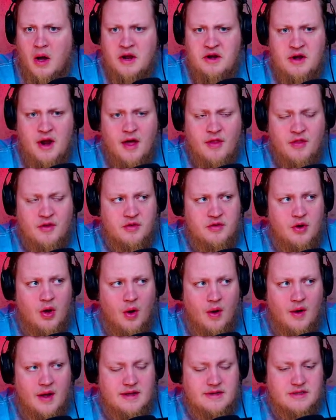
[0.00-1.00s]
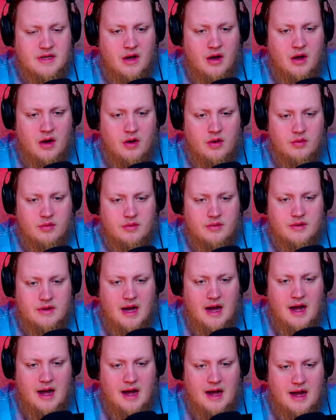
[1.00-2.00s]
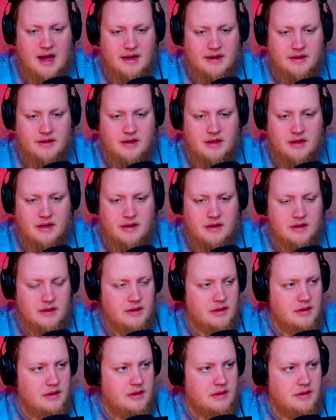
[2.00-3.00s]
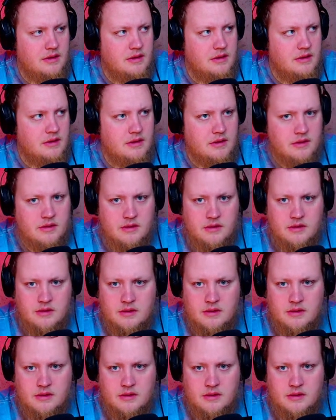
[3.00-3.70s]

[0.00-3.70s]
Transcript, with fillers: Another me, noise. This noise oh, was not God. a quiet thud or tapping sound.